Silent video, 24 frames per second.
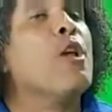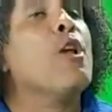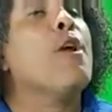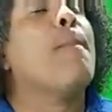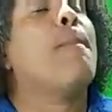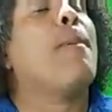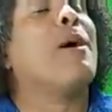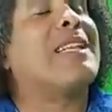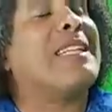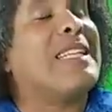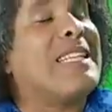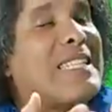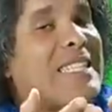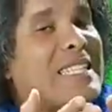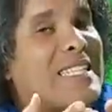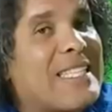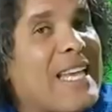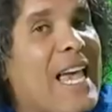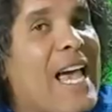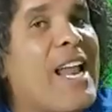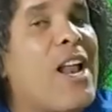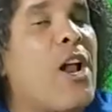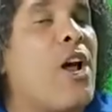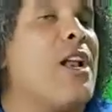But he
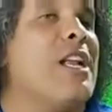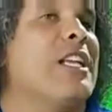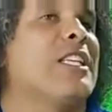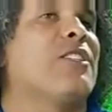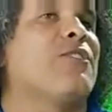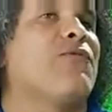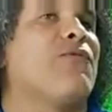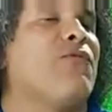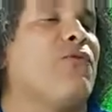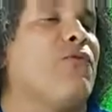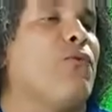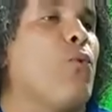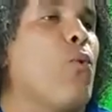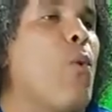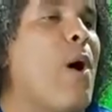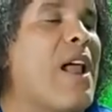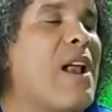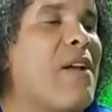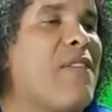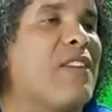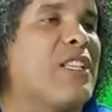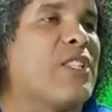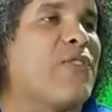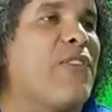said on his one
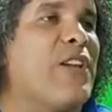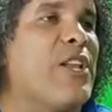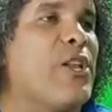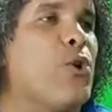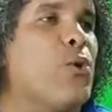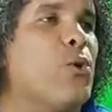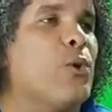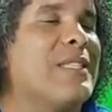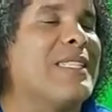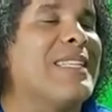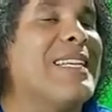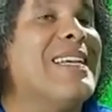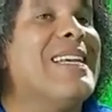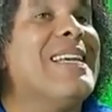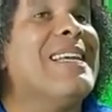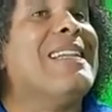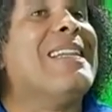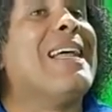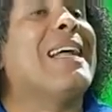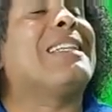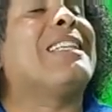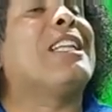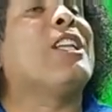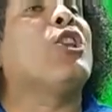of his videos
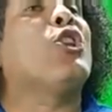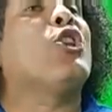that he